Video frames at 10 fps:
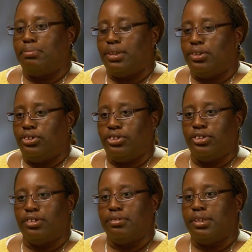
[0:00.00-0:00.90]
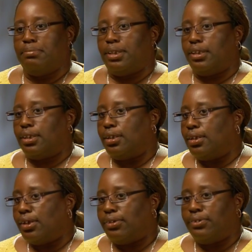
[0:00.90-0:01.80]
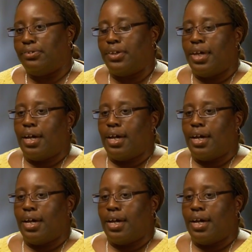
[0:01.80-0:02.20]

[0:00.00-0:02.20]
men jewelry, men cologne.